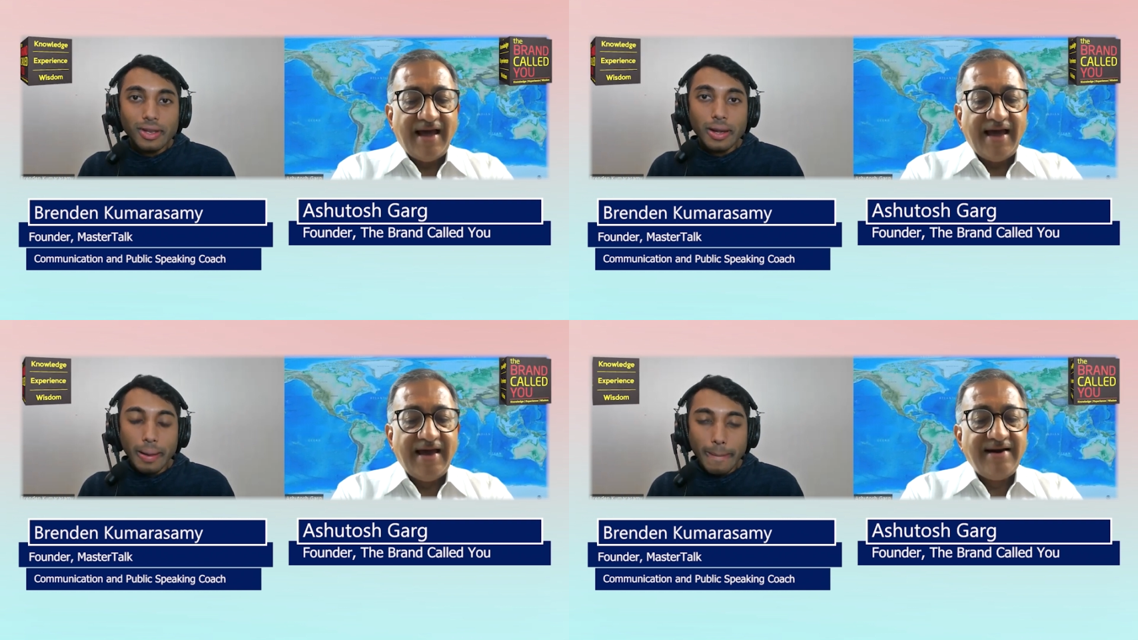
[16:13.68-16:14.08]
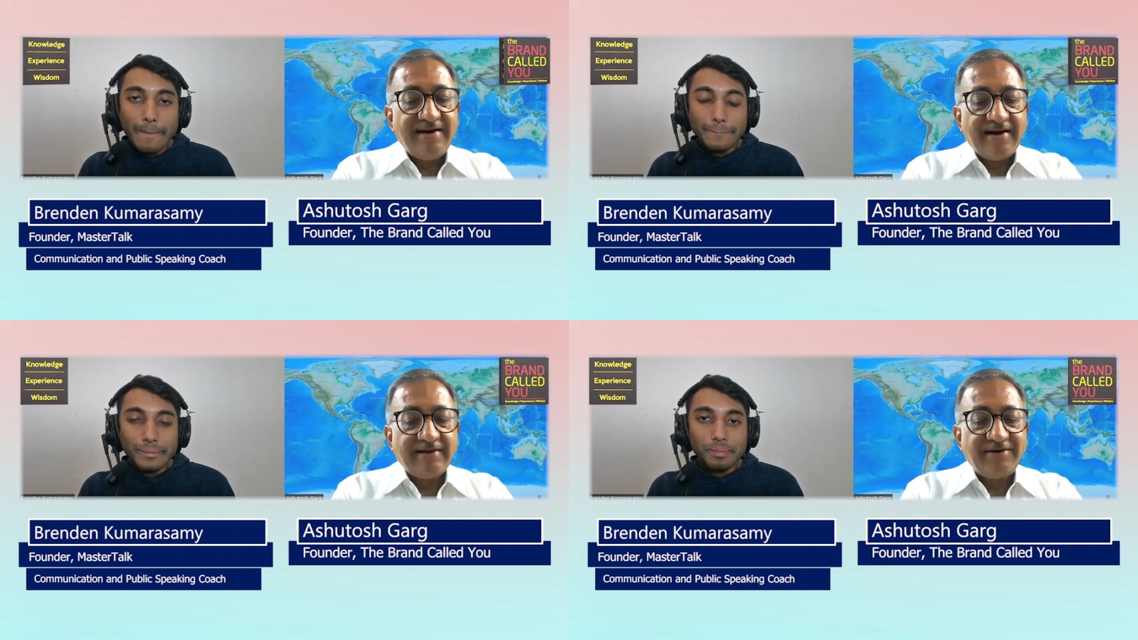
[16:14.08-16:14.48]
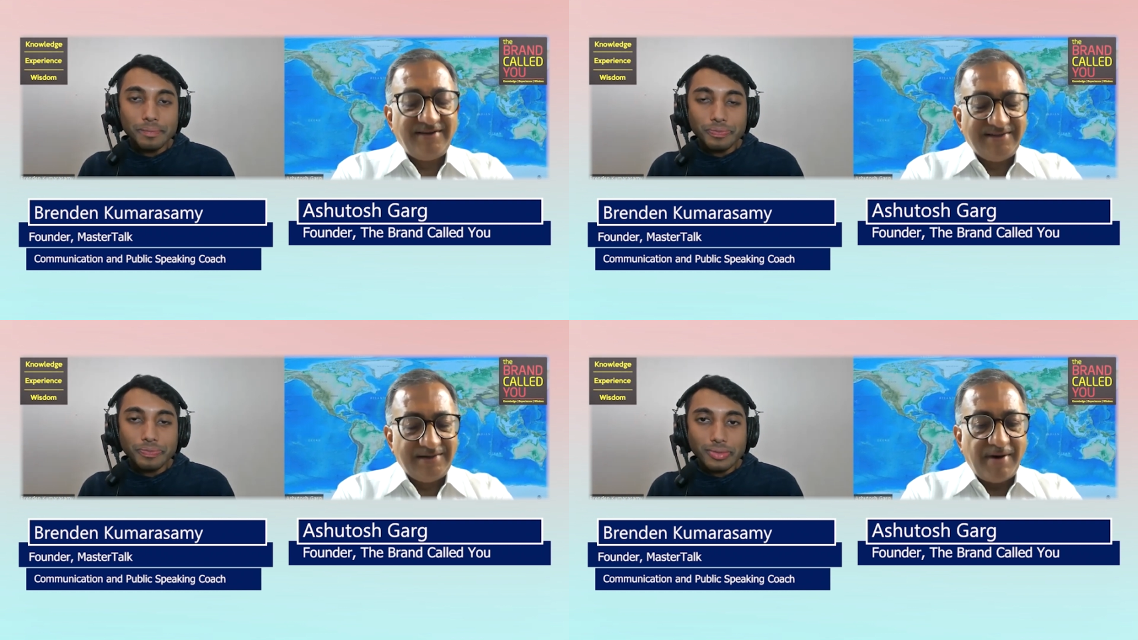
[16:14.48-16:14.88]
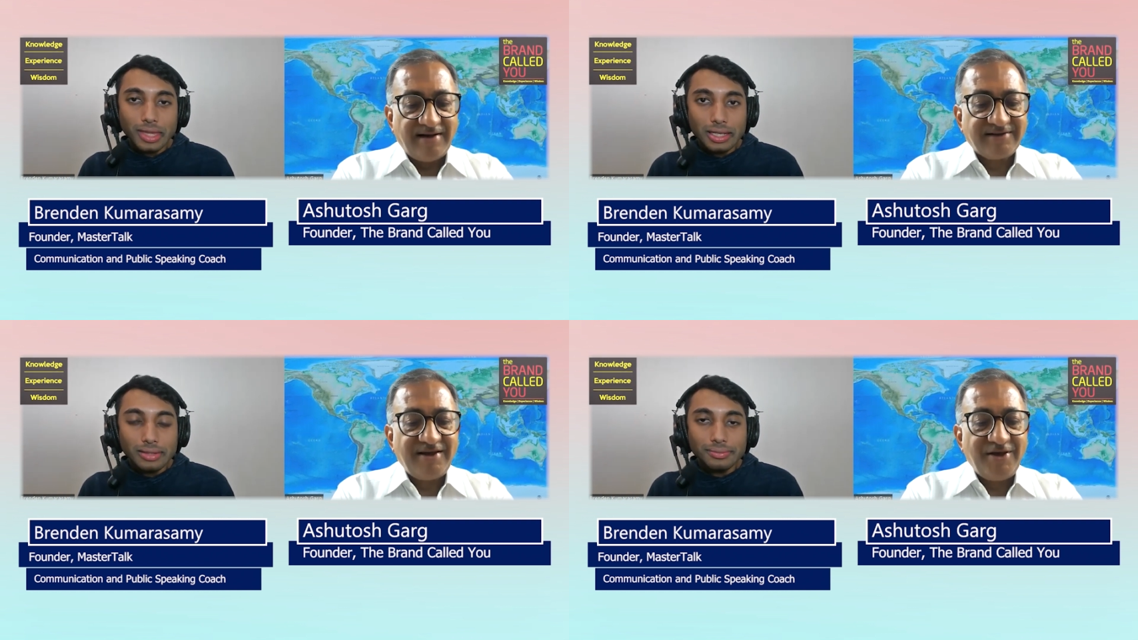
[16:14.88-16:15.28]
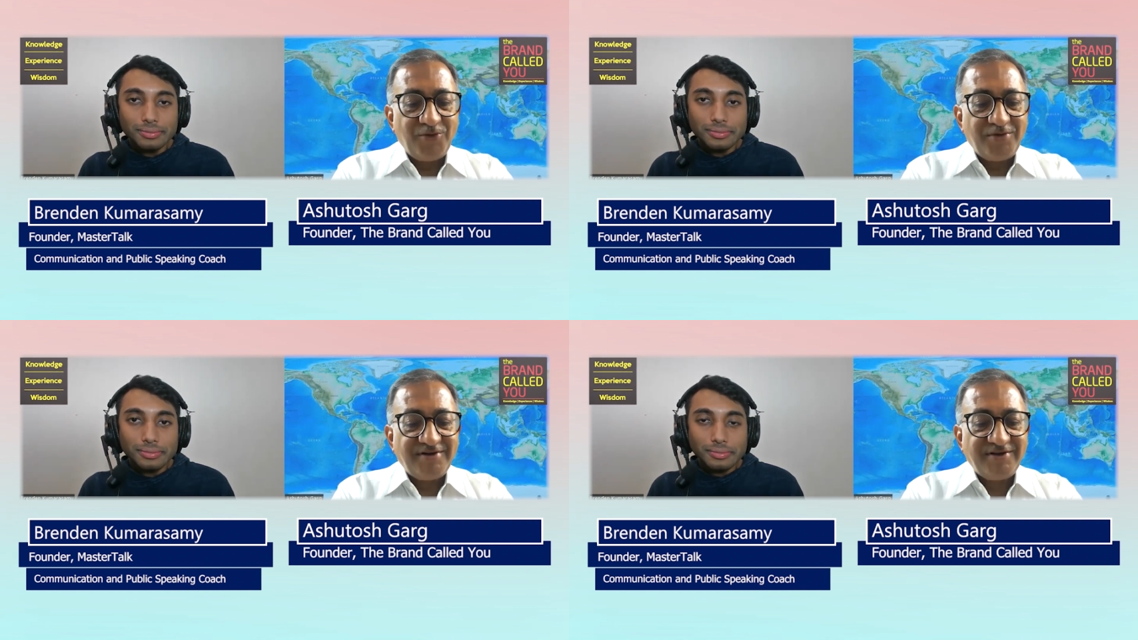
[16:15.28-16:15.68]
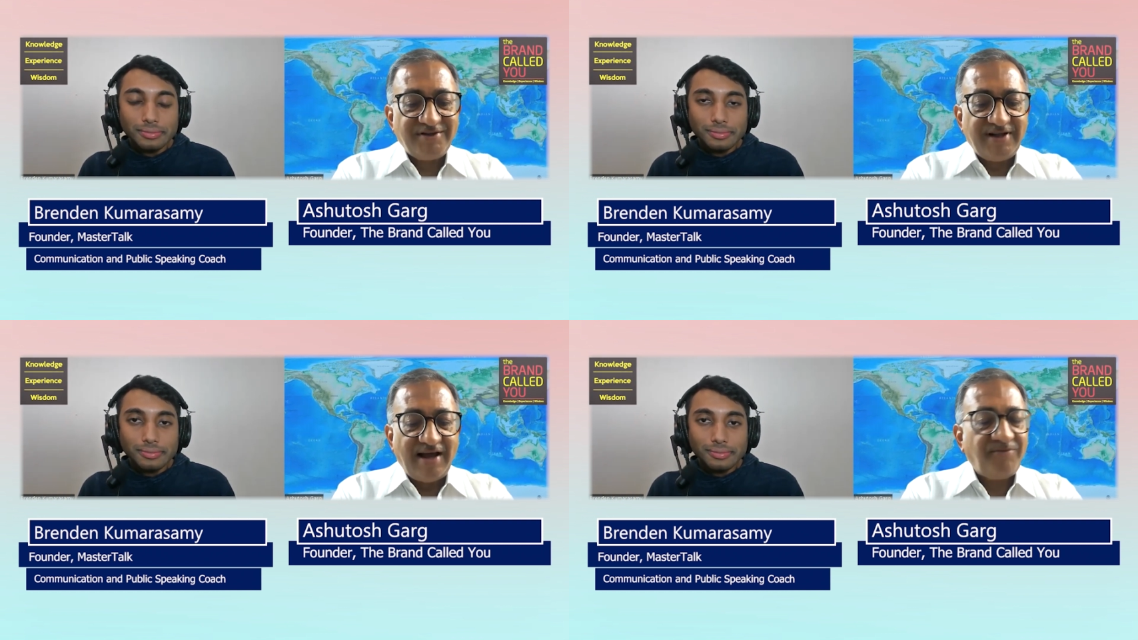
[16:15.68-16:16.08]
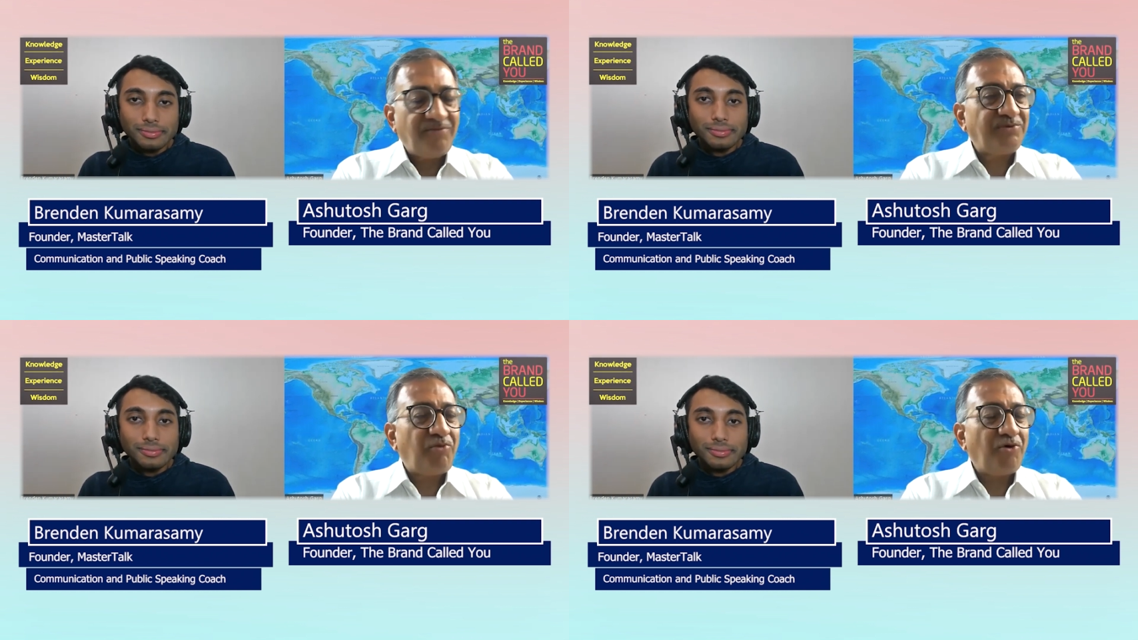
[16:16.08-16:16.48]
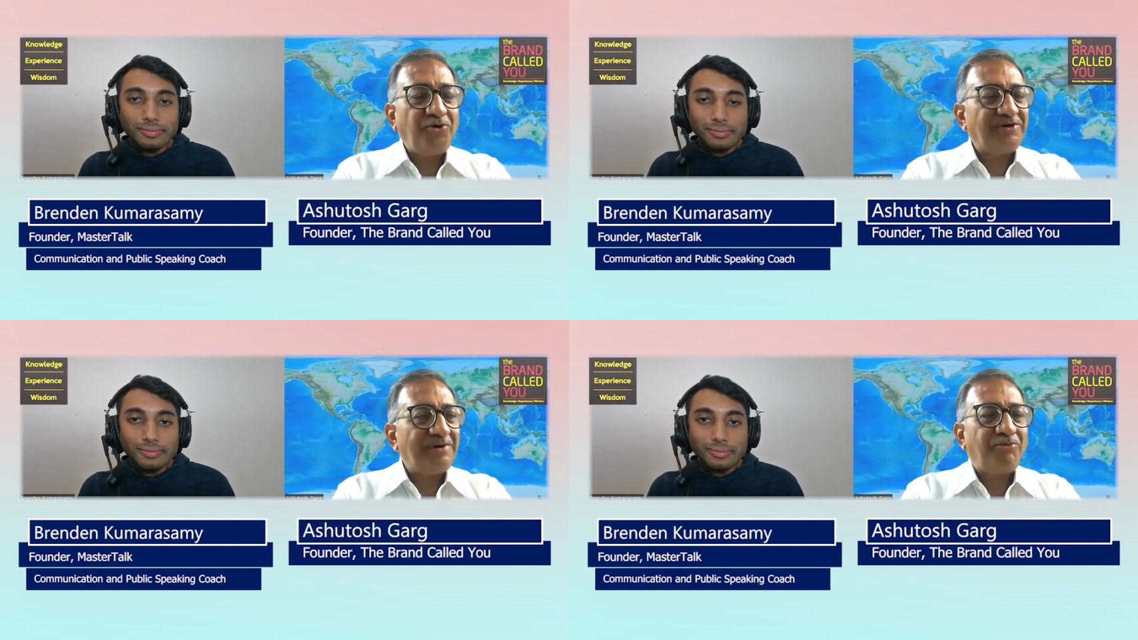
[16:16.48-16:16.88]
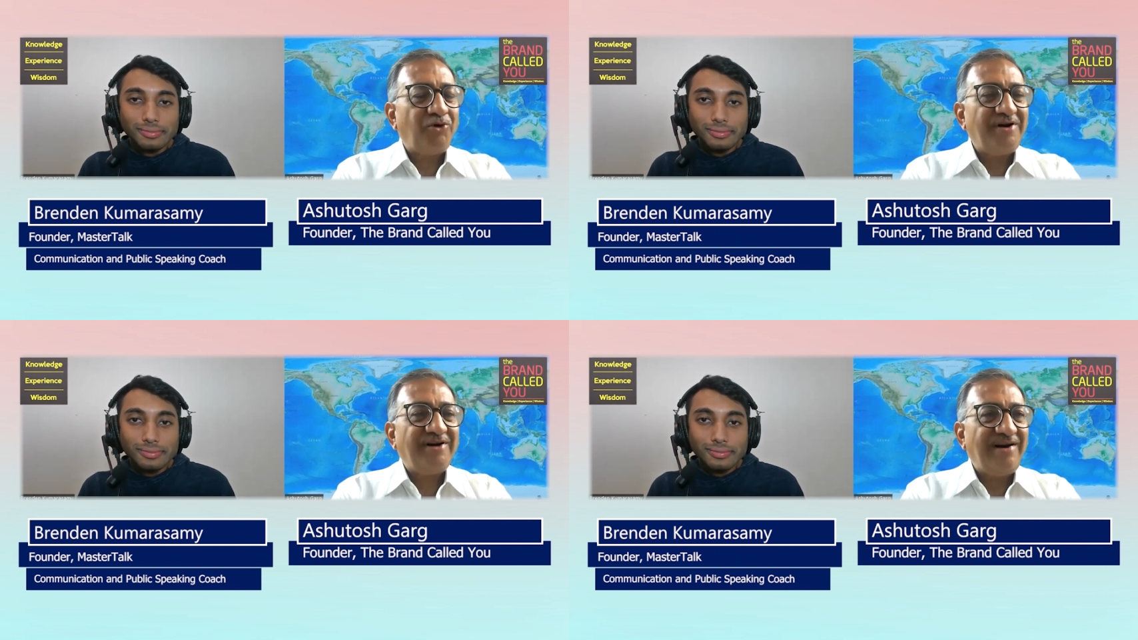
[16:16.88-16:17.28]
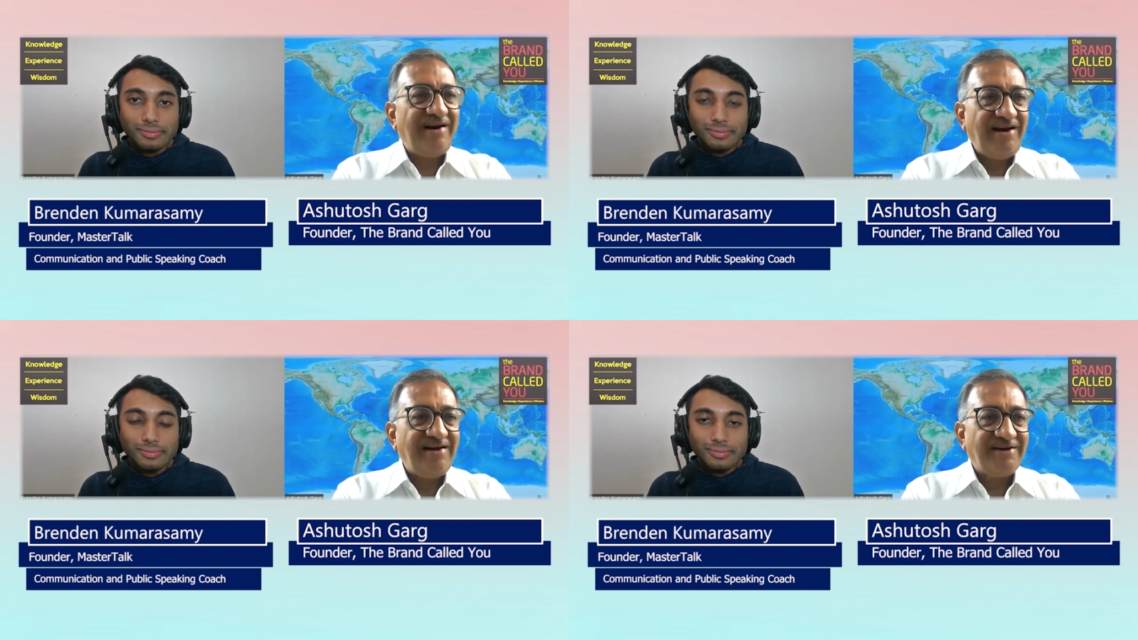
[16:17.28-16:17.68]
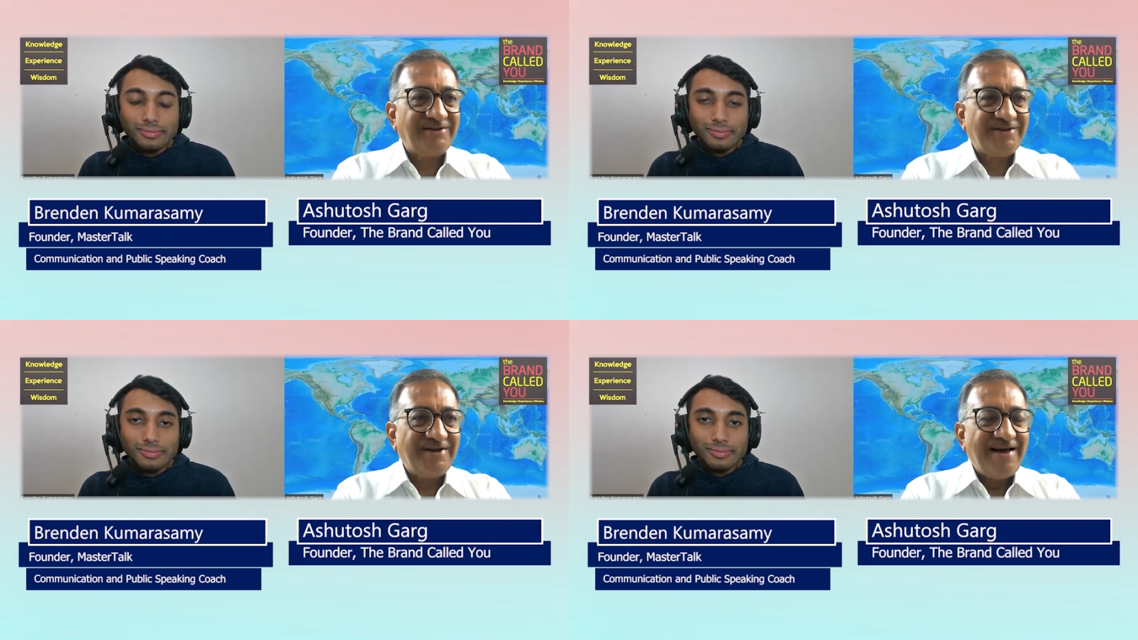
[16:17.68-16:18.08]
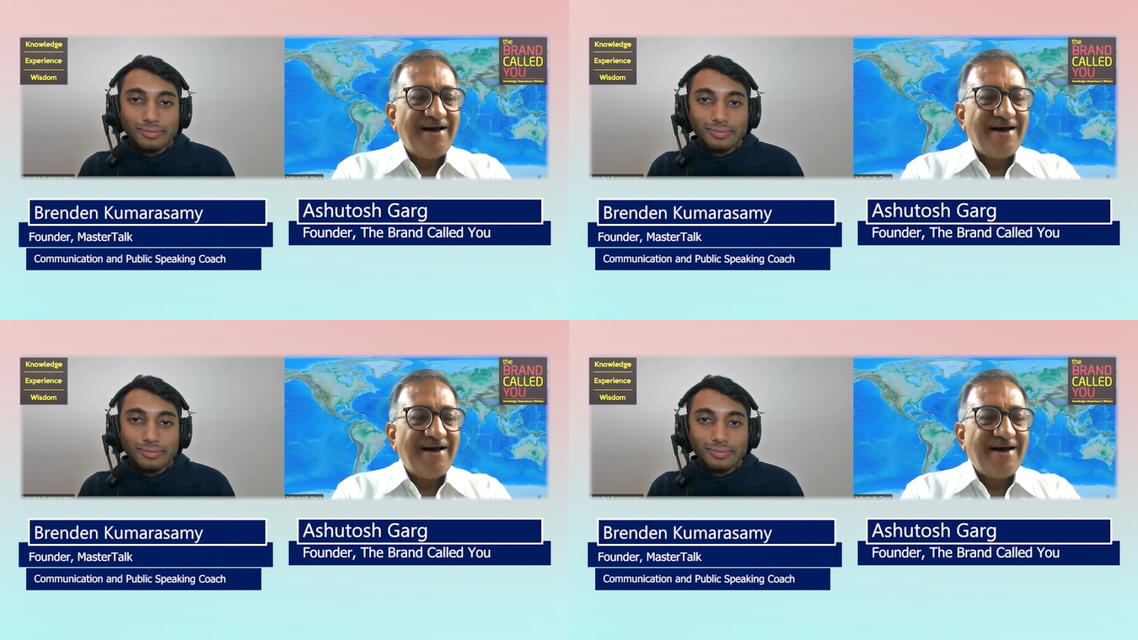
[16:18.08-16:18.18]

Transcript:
Speaker 1: And the reason I'm asking you this is that I've spoken to some political leaders